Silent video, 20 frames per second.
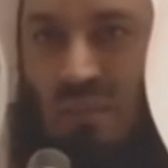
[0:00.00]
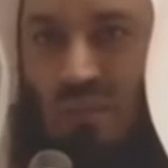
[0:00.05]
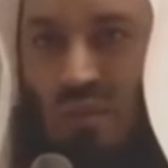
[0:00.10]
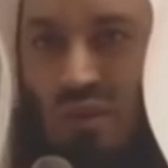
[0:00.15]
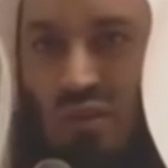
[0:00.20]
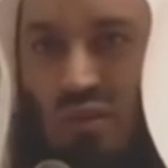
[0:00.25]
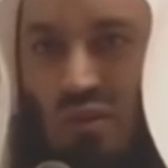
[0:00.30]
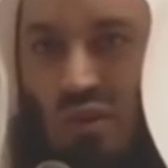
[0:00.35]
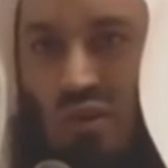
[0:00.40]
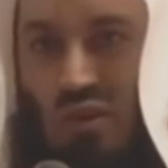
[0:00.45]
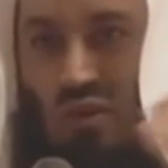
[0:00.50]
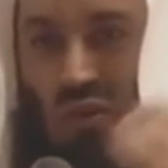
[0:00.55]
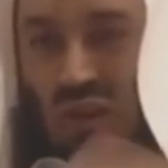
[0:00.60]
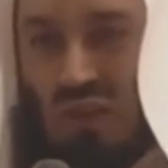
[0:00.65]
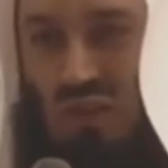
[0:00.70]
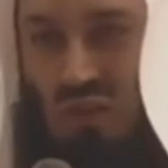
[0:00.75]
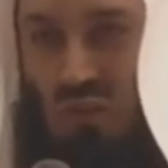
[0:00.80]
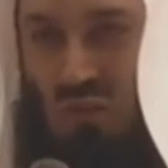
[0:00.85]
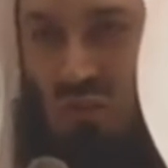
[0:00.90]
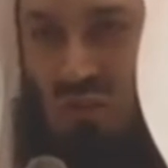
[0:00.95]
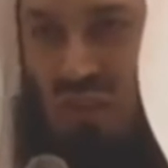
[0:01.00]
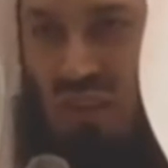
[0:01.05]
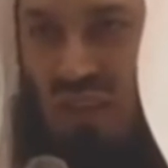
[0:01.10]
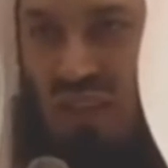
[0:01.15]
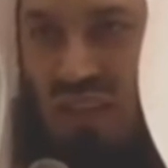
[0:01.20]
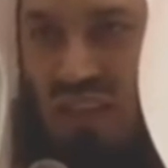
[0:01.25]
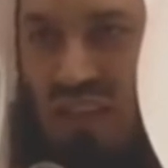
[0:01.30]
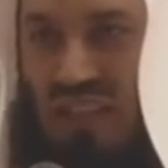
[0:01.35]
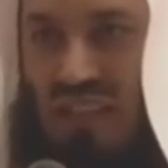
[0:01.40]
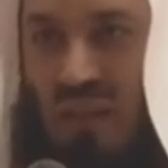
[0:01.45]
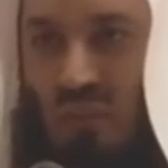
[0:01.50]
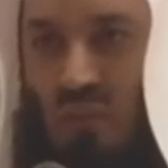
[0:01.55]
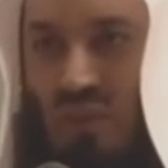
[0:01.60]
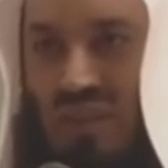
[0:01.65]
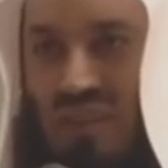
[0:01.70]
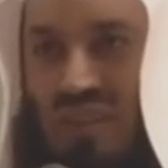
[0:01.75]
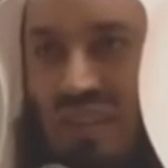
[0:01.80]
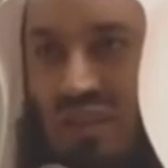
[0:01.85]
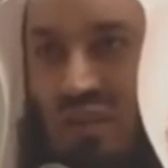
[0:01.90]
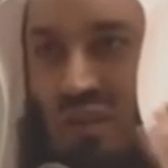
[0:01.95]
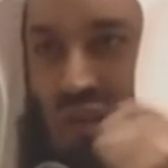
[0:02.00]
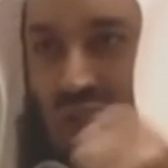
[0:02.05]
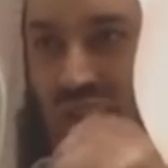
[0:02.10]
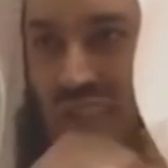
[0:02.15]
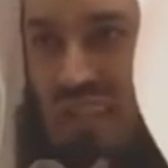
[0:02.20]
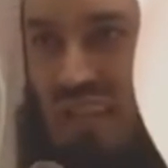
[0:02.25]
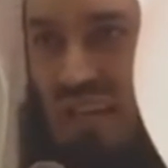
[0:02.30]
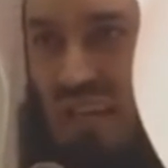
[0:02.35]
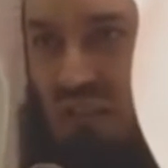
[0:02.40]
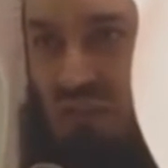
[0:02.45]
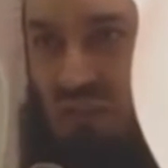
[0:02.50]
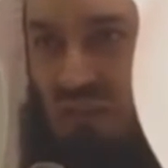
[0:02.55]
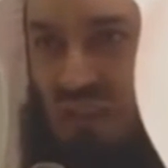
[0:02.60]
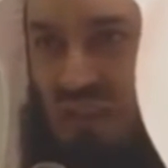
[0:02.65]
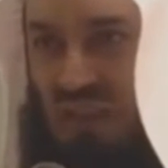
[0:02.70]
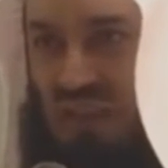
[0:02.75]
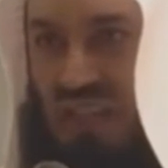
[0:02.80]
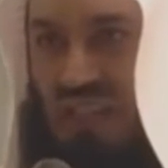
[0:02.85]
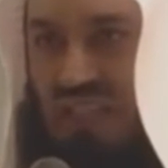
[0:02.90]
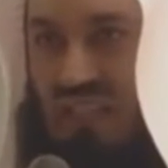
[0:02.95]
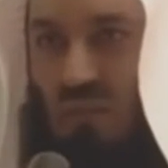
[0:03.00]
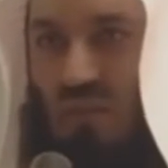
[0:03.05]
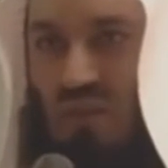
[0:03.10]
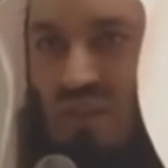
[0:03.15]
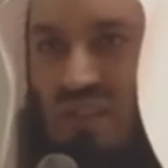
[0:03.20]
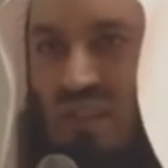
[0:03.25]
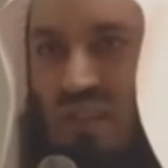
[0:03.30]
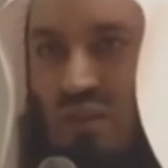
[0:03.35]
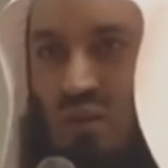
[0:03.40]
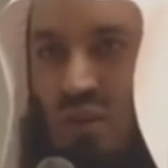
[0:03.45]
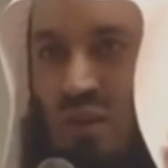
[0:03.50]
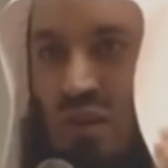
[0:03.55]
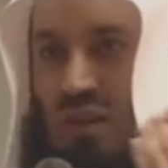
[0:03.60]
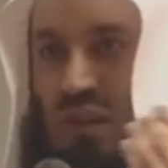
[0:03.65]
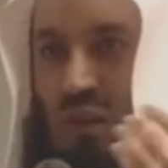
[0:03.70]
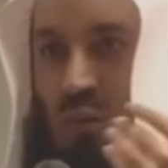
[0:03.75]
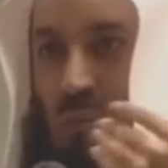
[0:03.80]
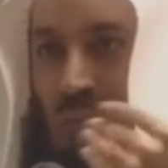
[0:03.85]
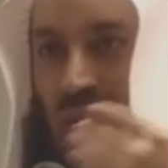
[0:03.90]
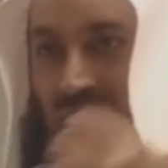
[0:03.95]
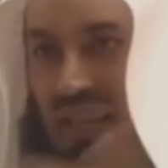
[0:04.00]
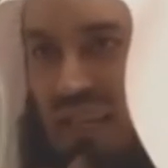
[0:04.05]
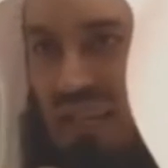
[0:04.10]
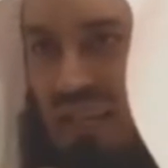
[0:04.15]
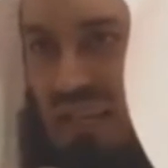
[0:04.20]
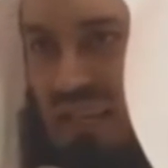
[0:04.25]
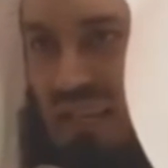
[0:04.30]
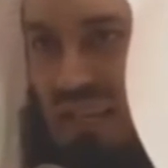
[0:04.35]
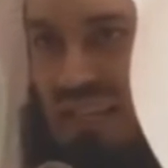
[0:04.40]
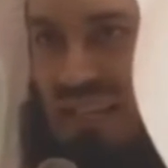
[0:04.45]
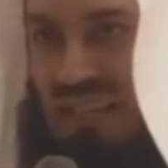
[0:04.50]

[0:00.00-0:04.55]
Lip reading: Someone called you a Sufi. Someone said you're a Salafi. Someone said you're a Deobandi.